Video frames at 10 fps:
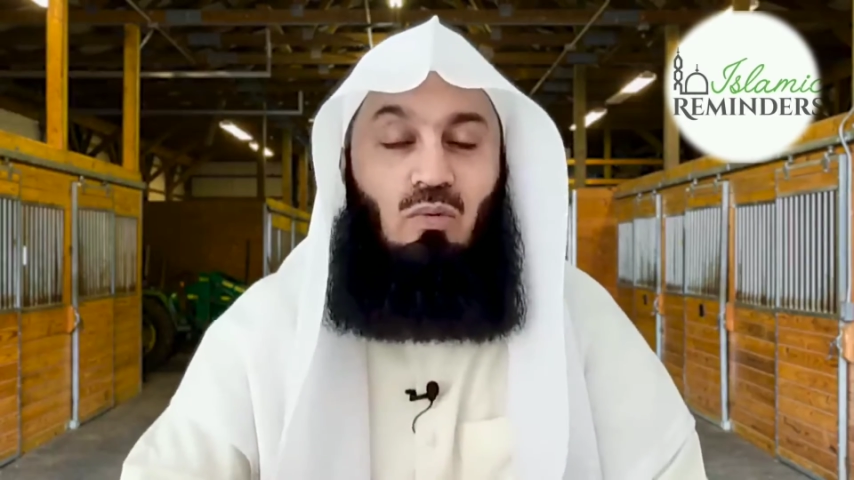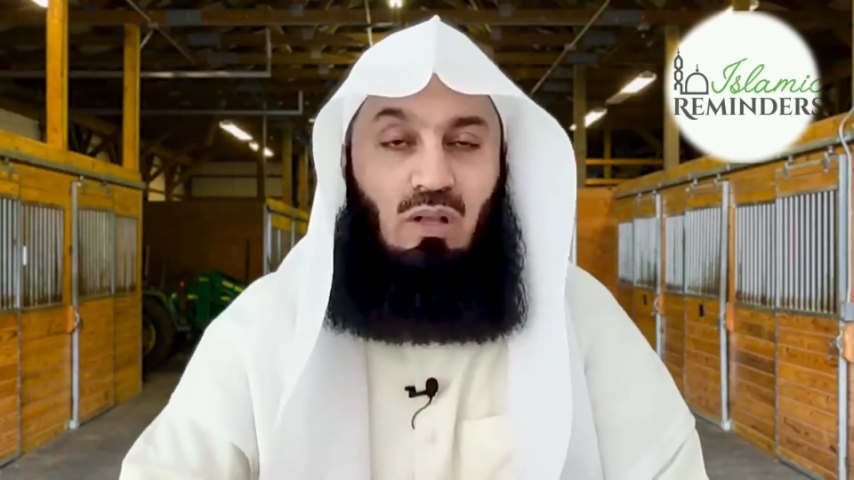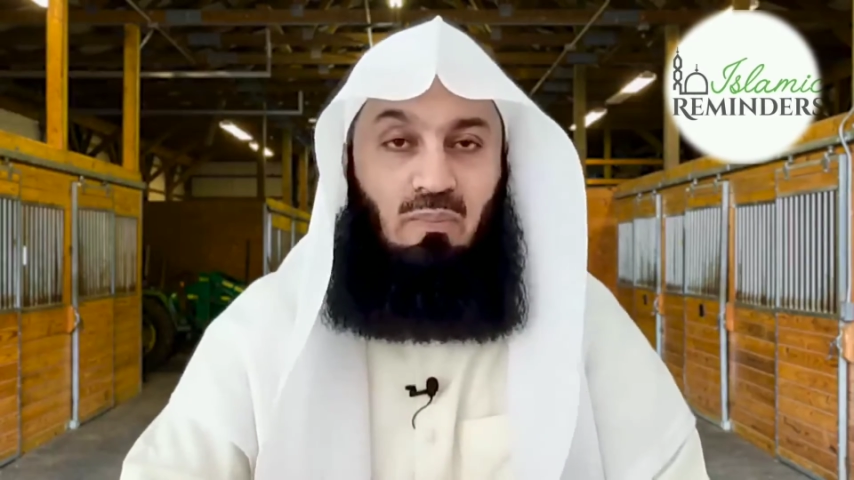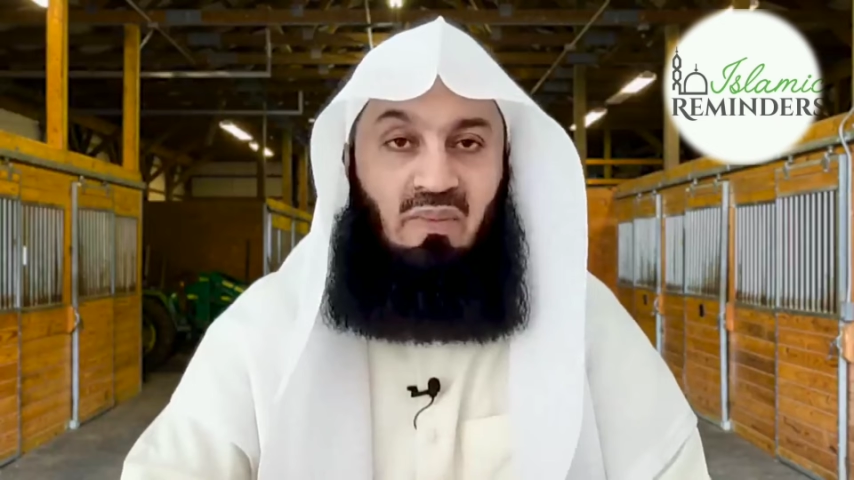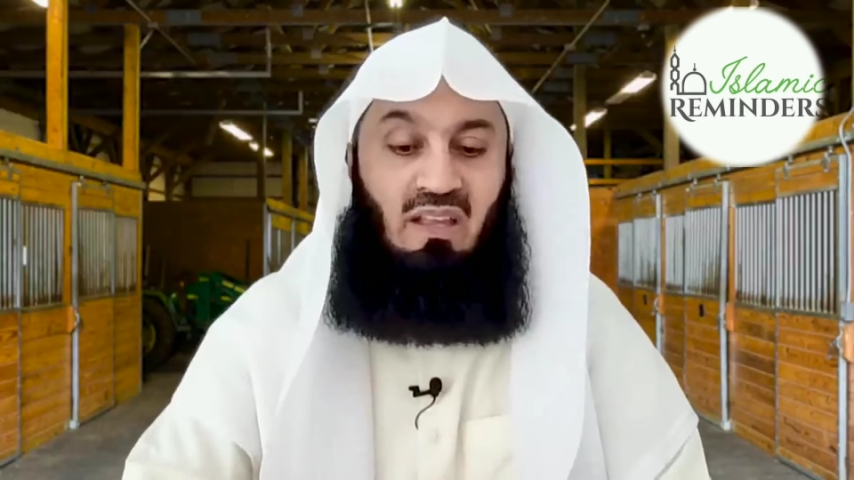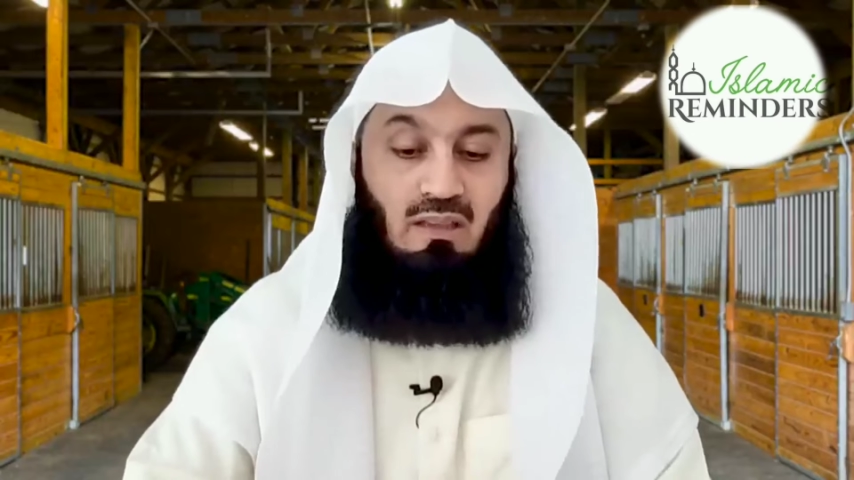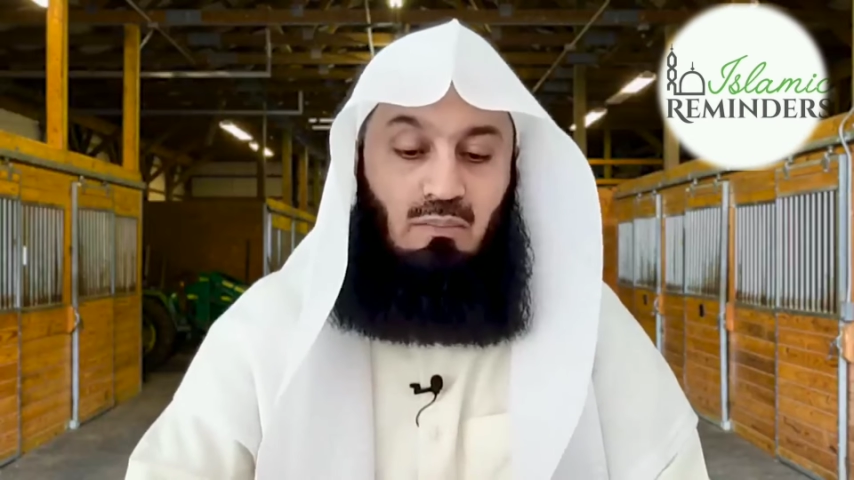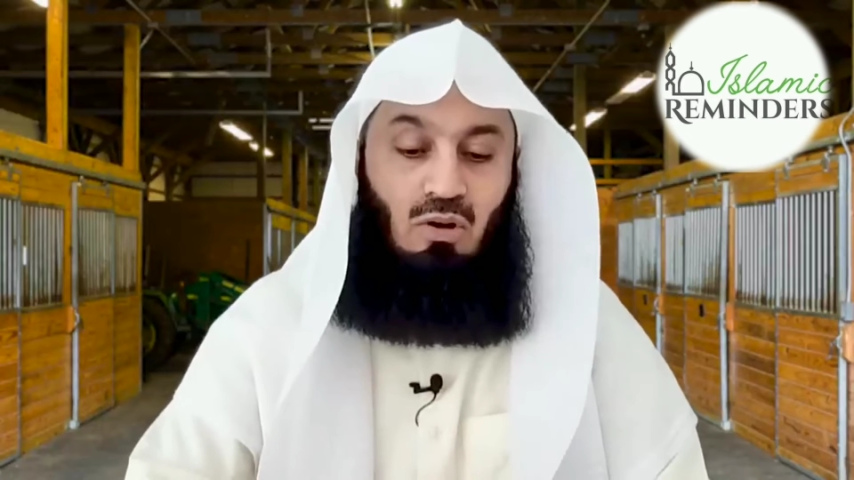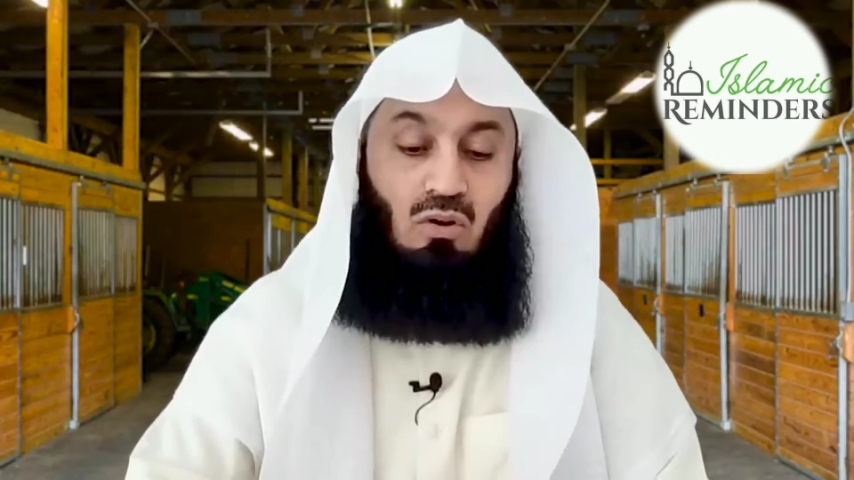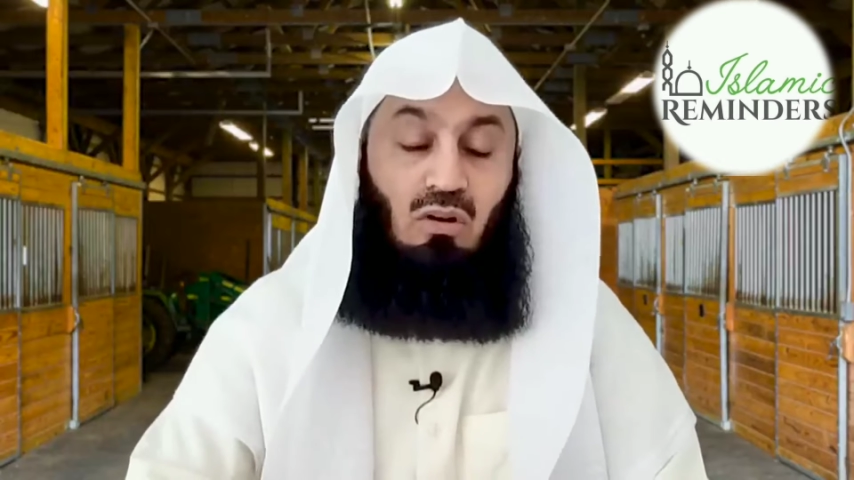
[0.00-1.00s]
Well, the
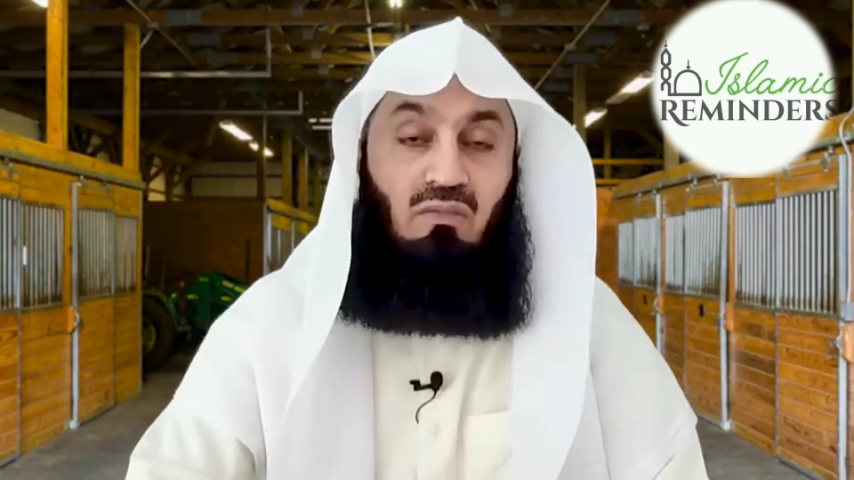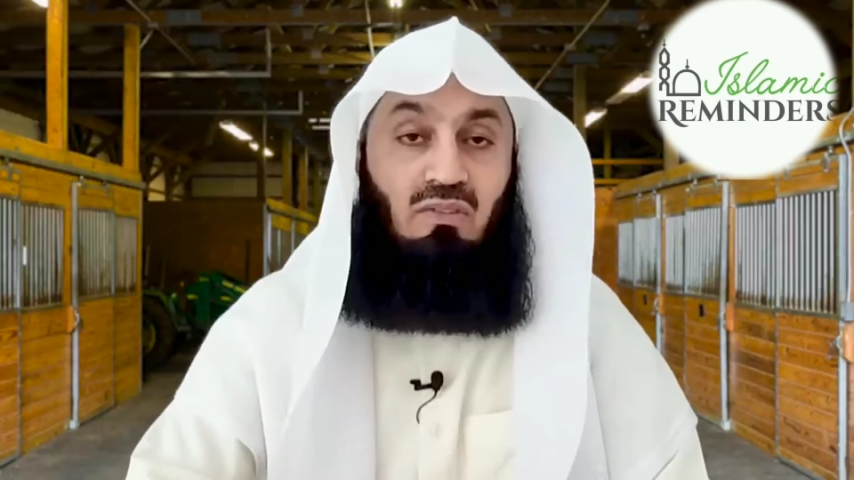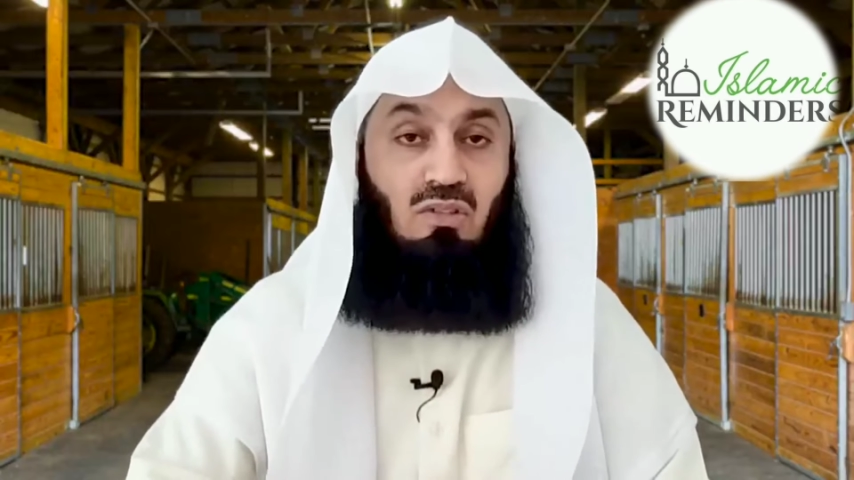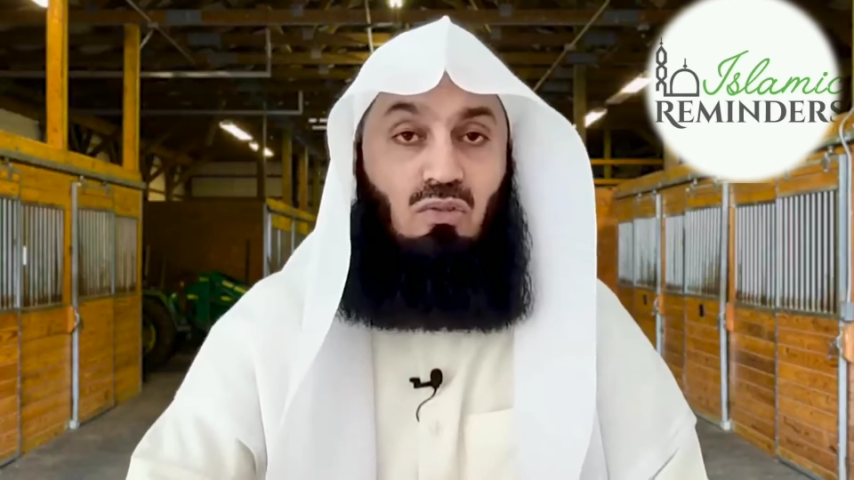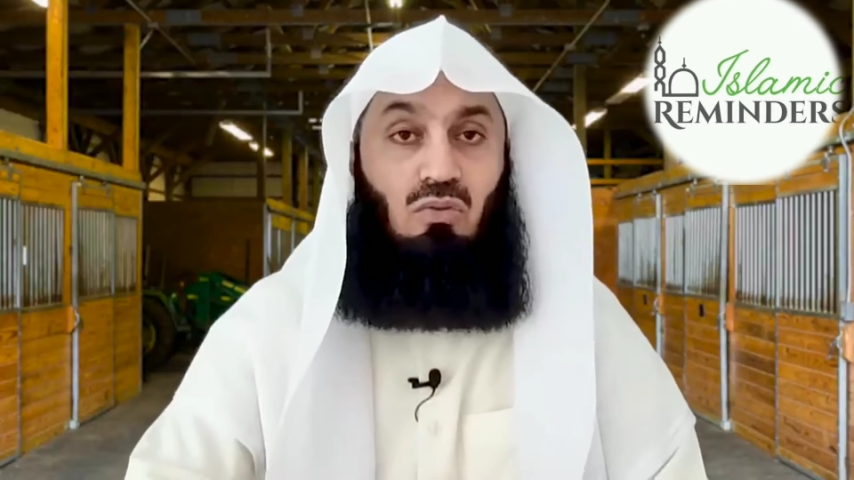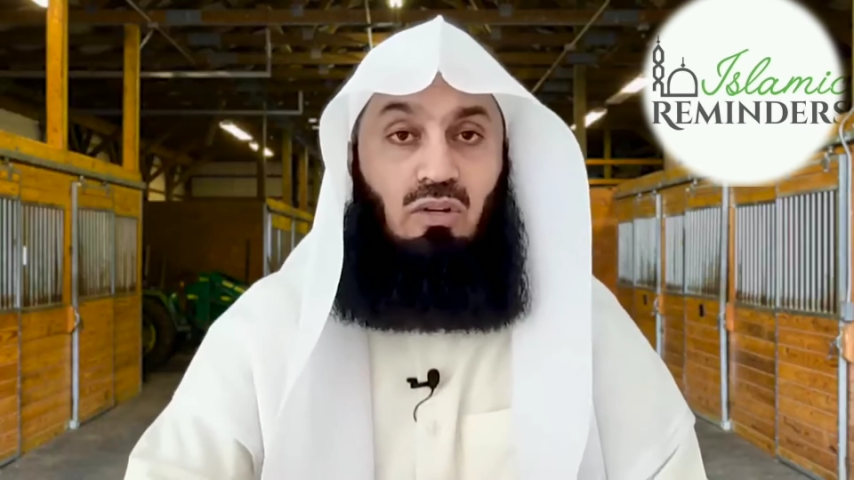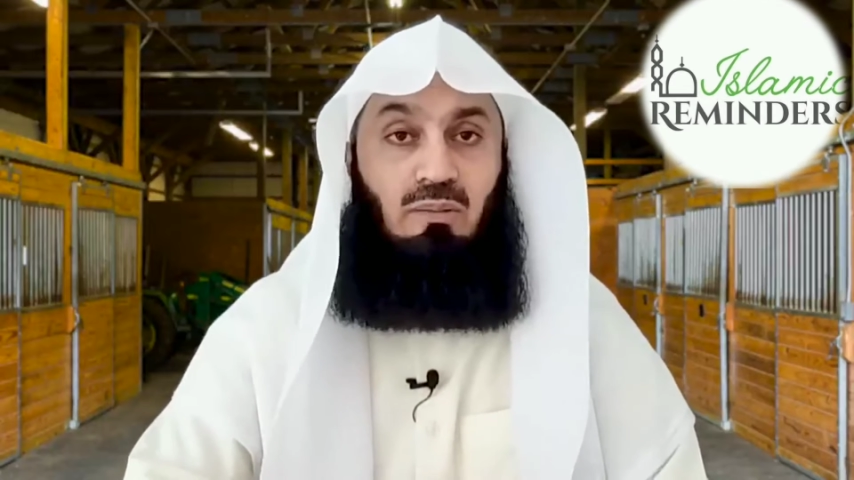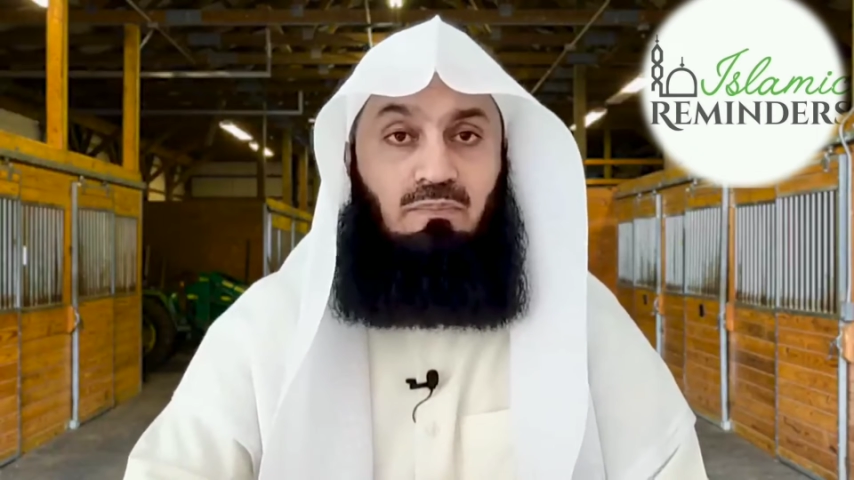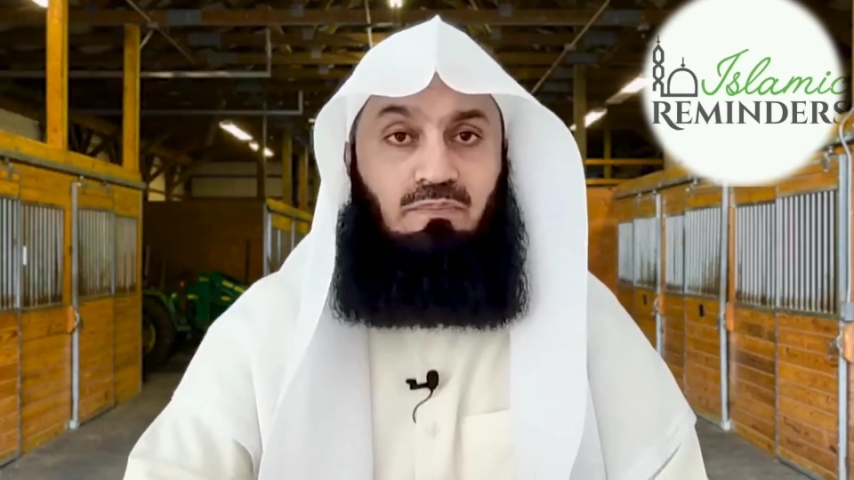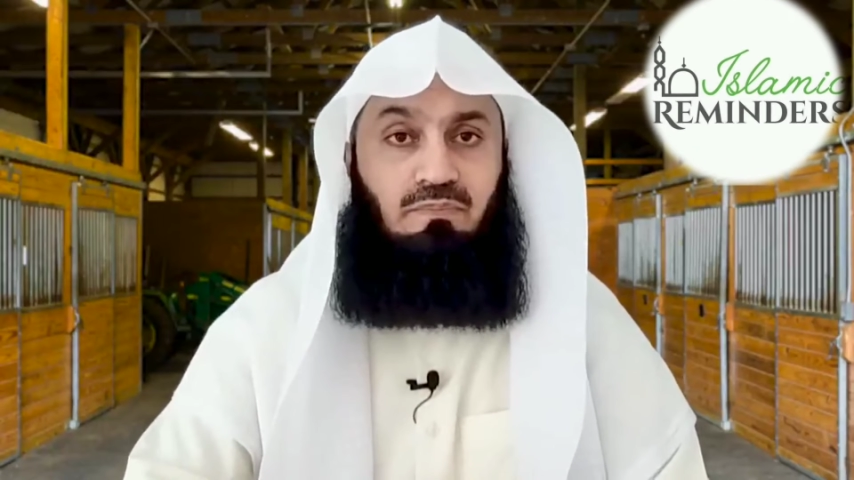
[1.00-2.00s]
moral of the
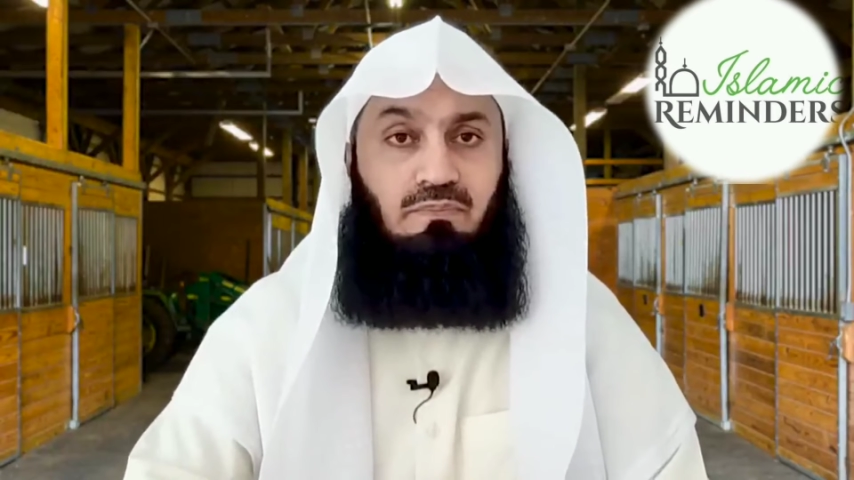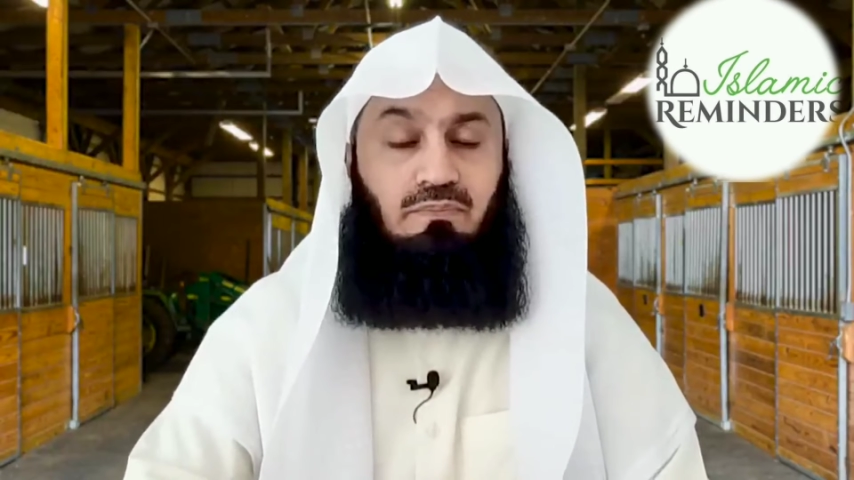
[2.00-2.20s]
story,